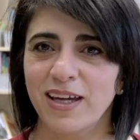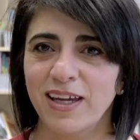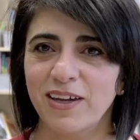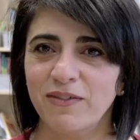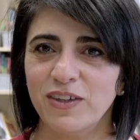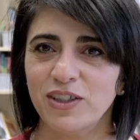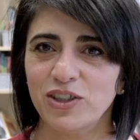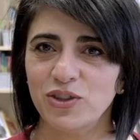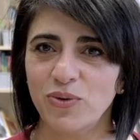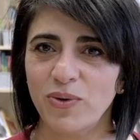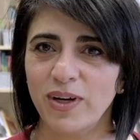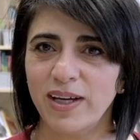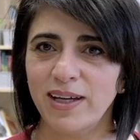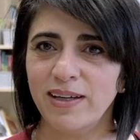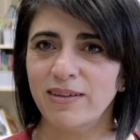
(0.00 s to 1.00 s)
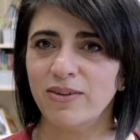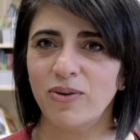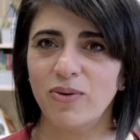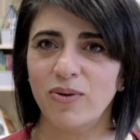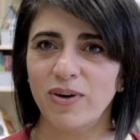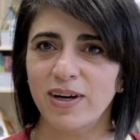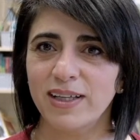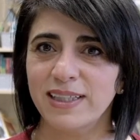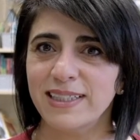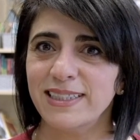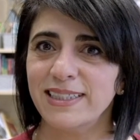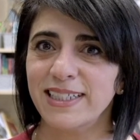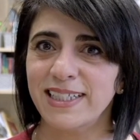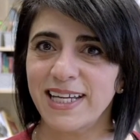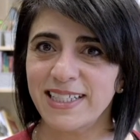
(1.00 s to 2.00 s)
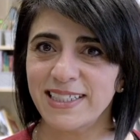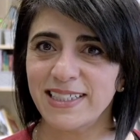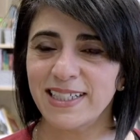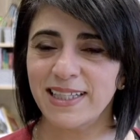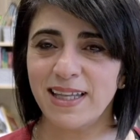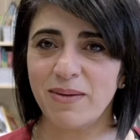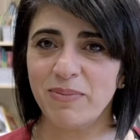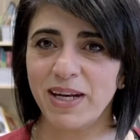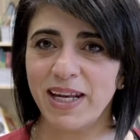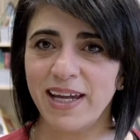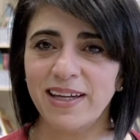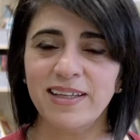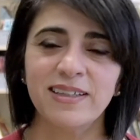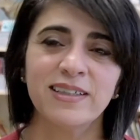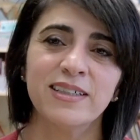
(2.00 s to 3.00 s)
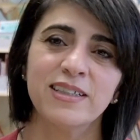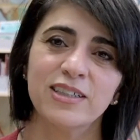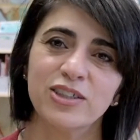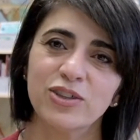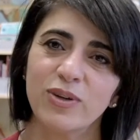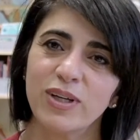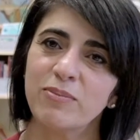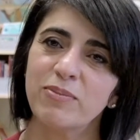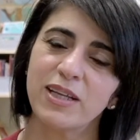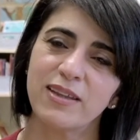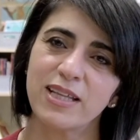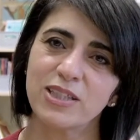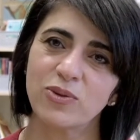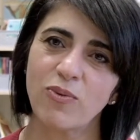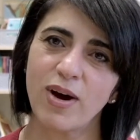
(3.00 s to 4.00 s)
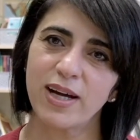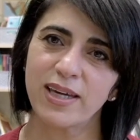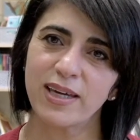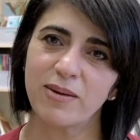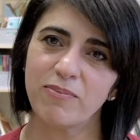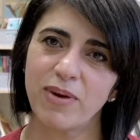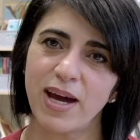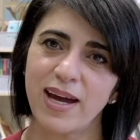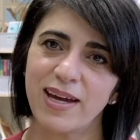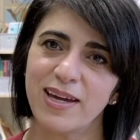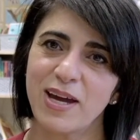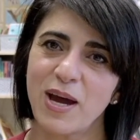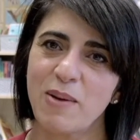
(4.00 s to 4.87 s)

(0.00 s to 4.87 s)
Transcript: giving joy or at least a tasty lemonade to anybody that's walking by.